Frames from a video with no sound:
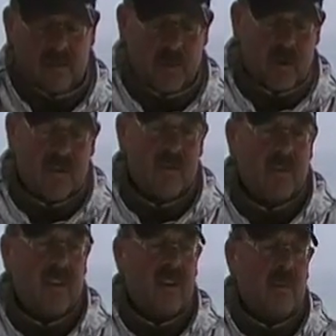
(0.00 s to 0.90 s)
this appears
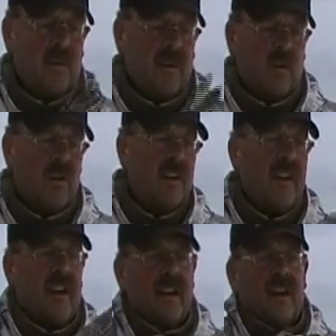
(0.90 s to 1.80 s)
to need to be totally
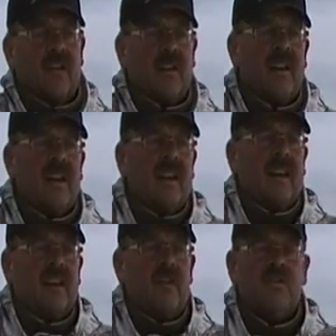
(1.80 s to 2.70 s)
taken out
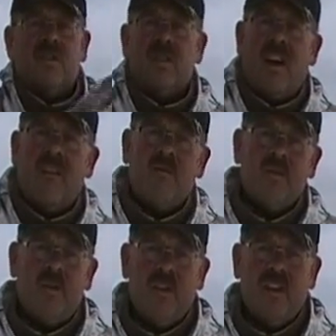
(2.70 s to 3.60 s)
and loosened off
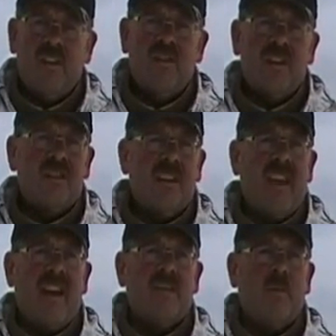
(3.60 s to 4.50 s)
so you can adjust the
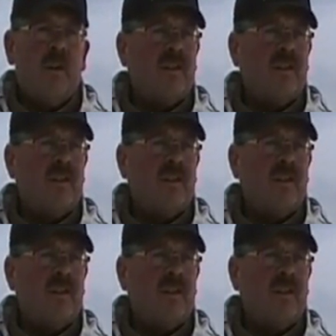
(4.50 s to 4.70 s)
gas